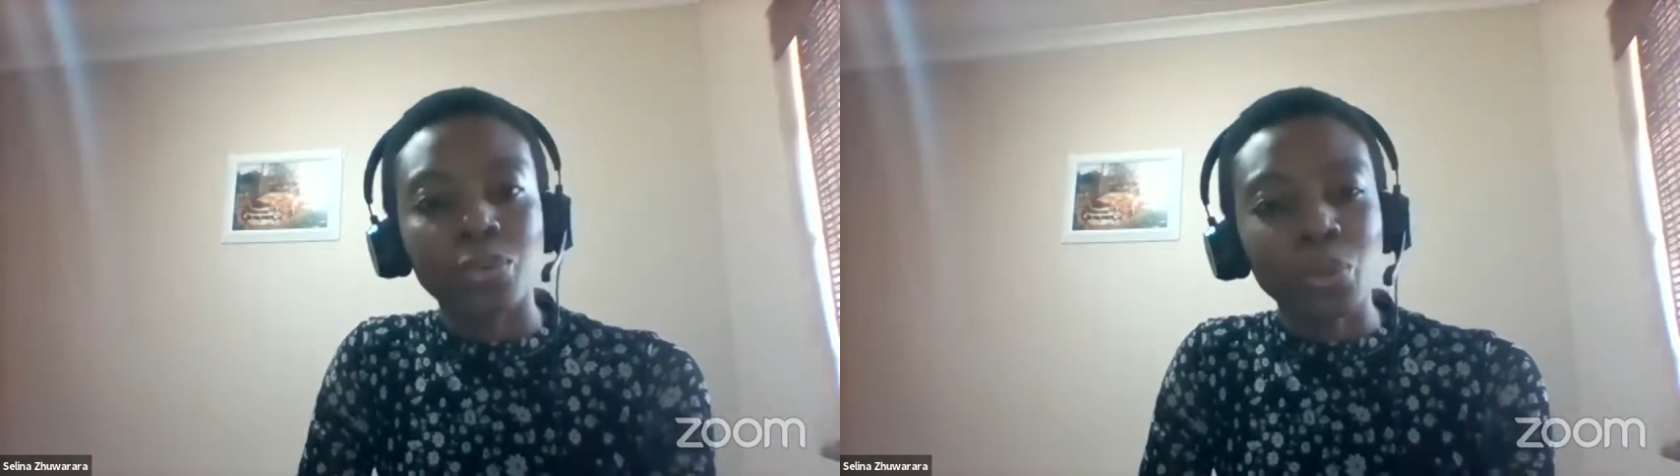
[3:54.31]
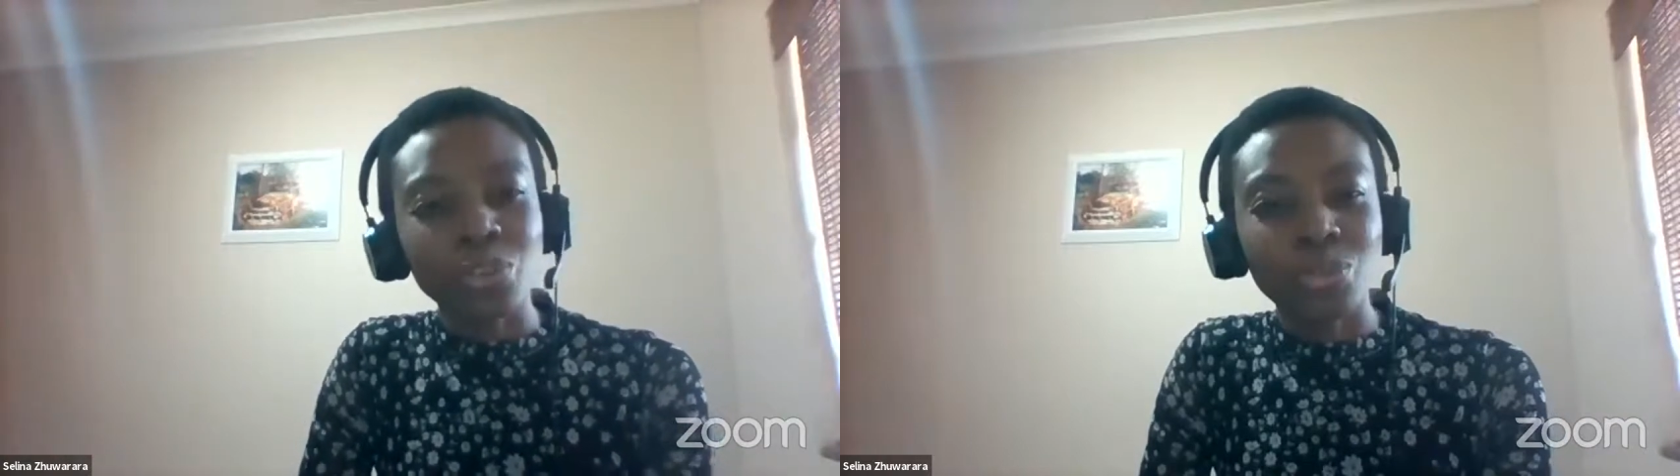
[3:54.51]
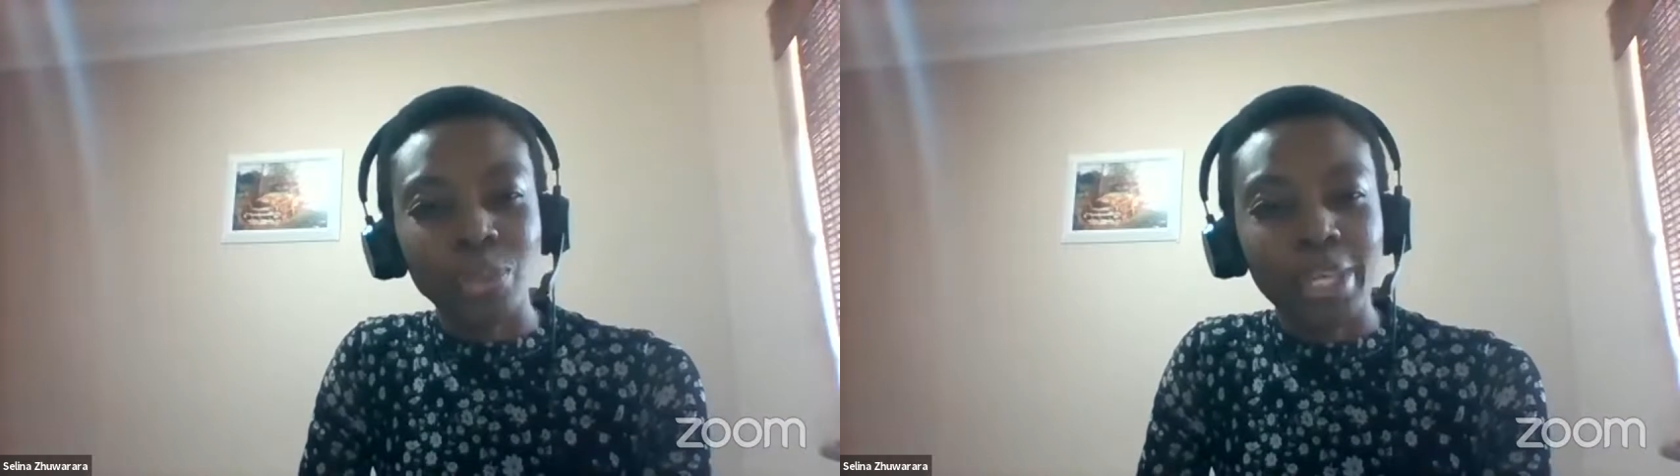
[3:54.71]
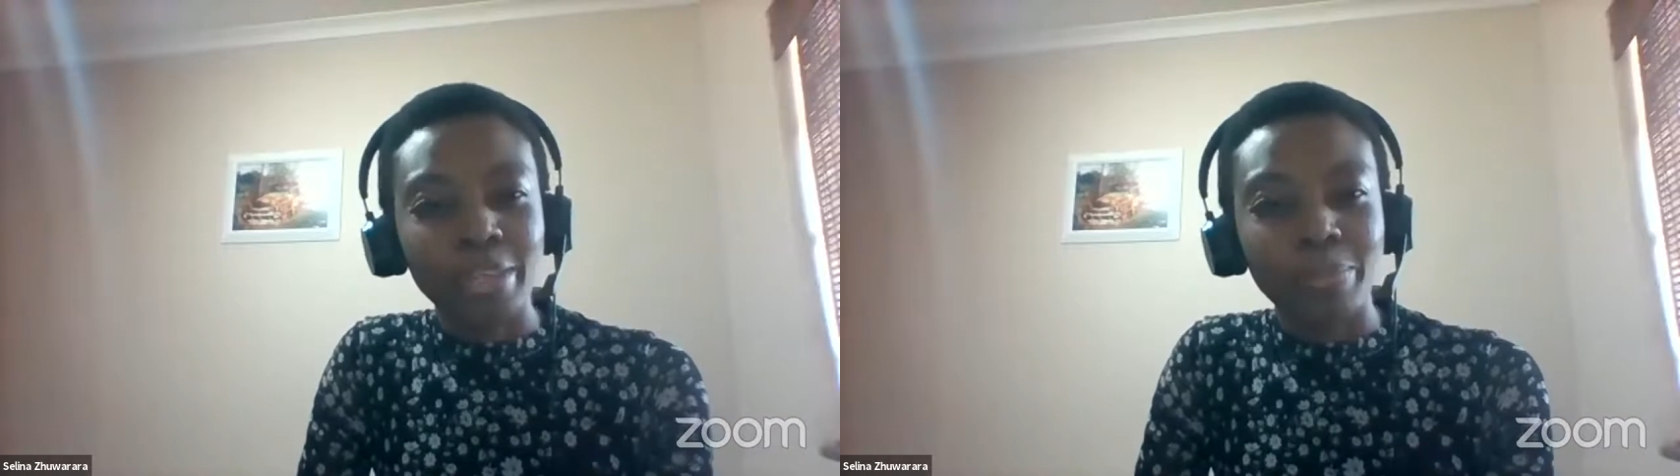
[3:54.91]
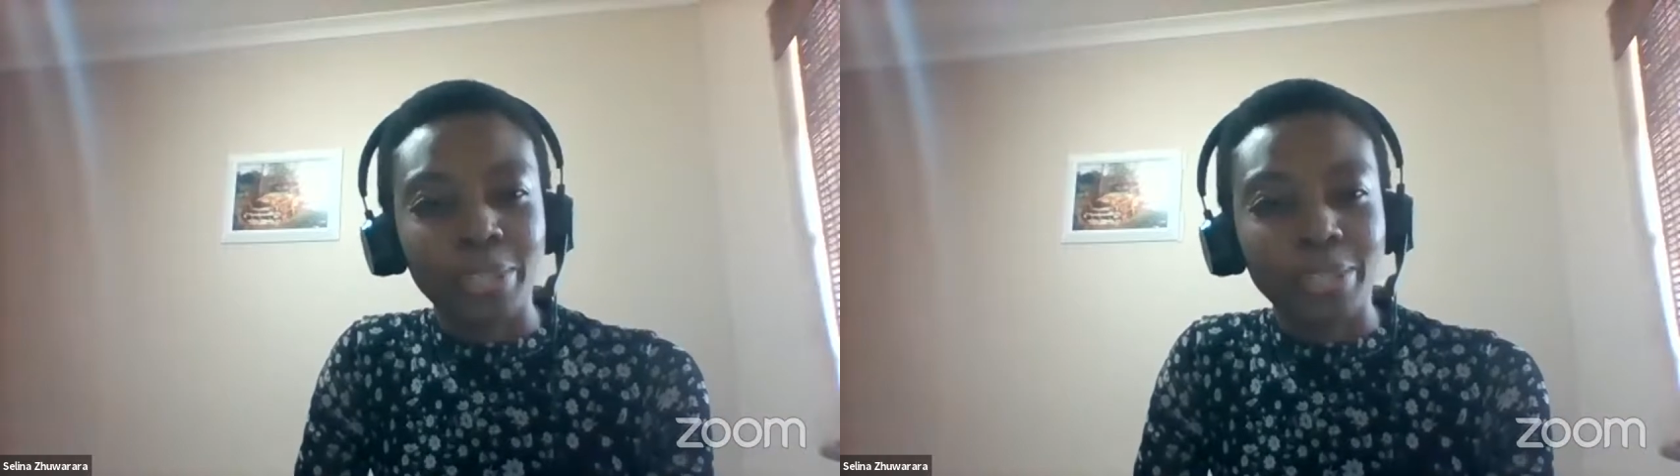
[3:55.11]
those two
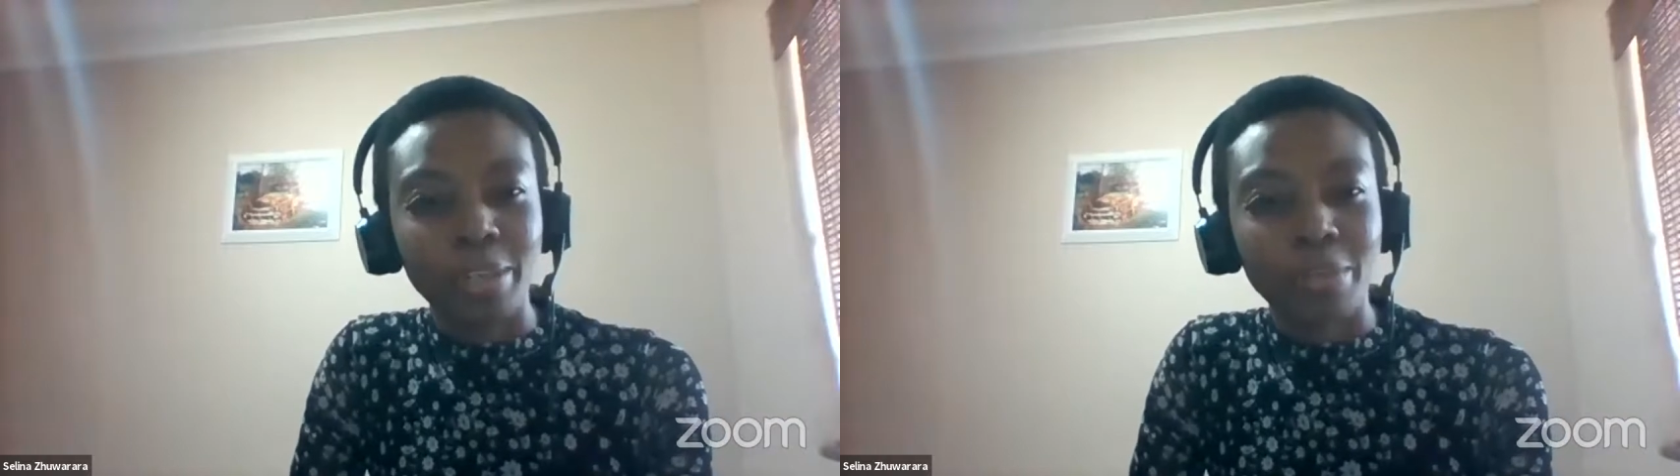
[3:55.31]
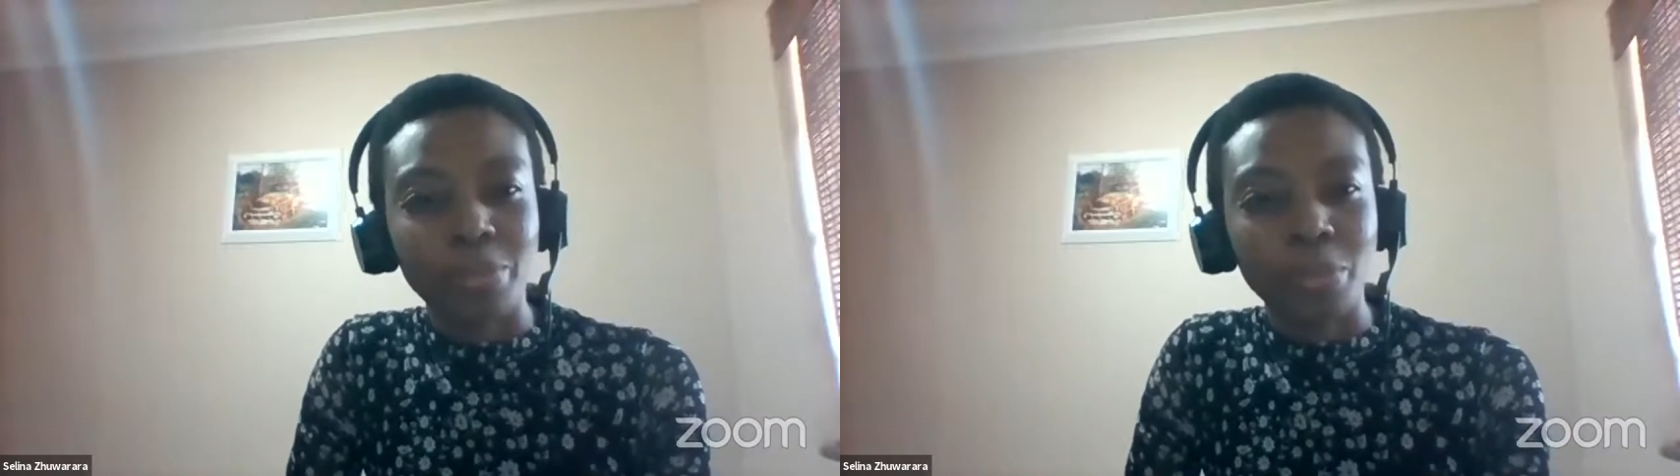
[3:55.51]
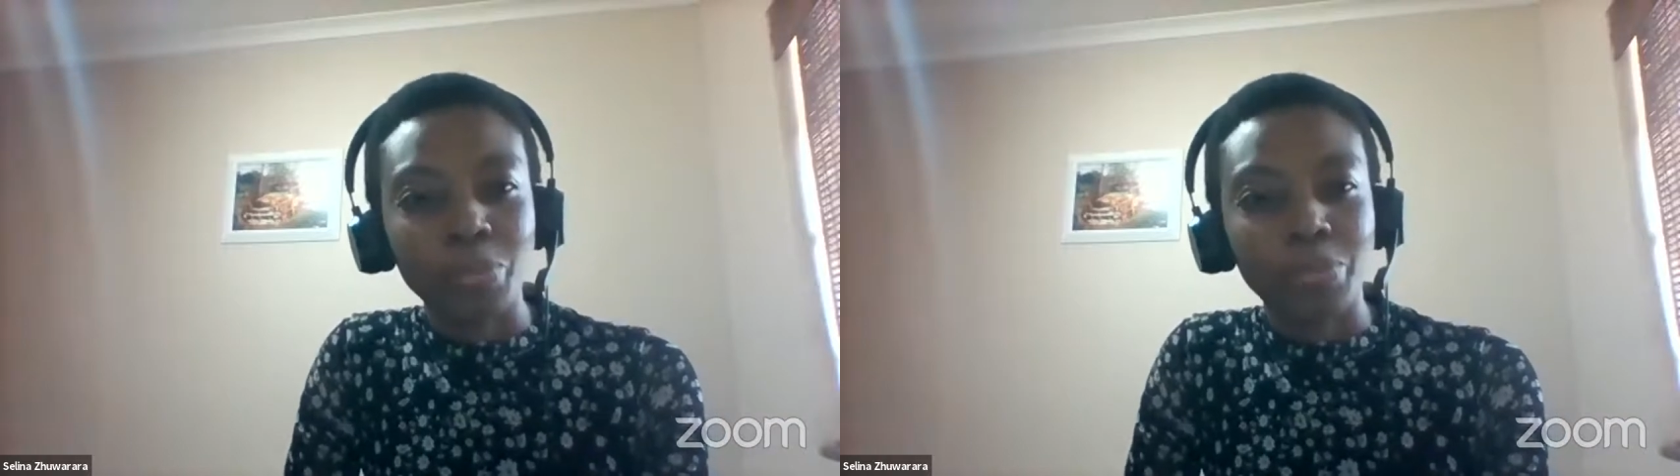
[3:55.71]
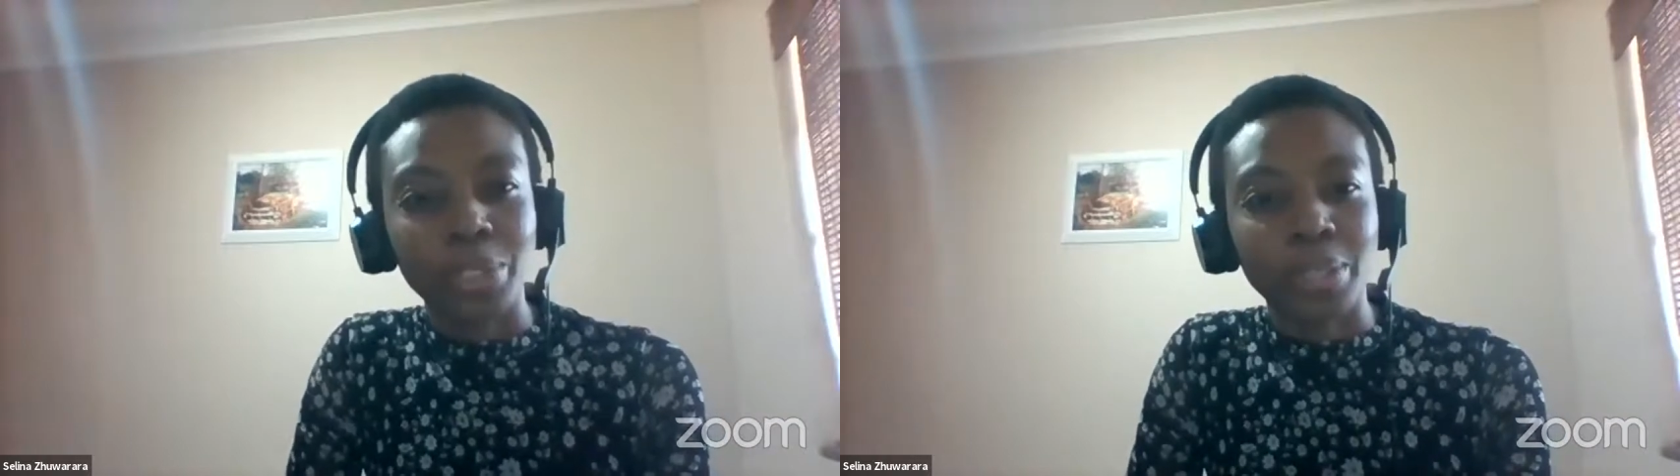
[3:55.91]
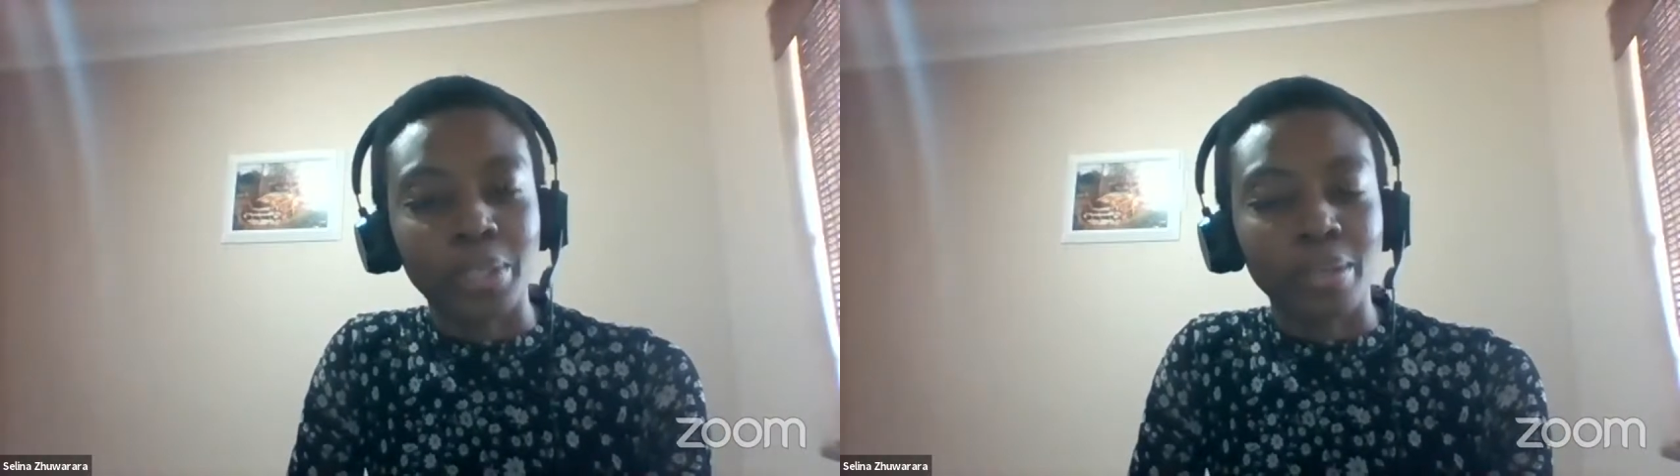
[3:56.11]
elements have not
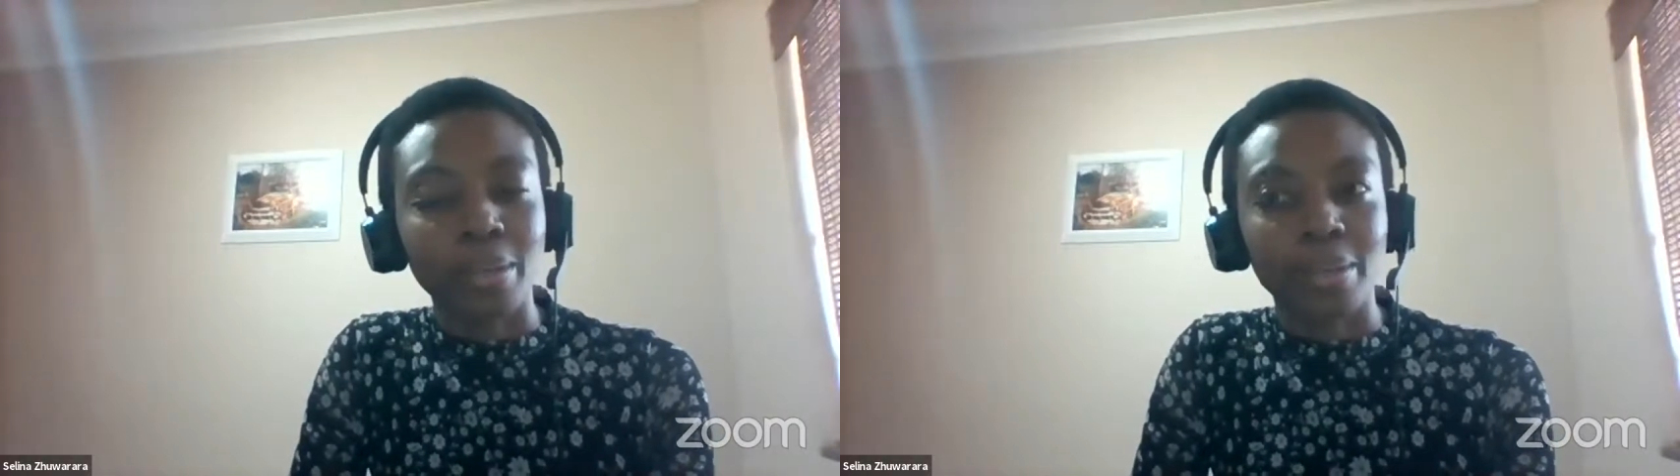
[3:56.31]
been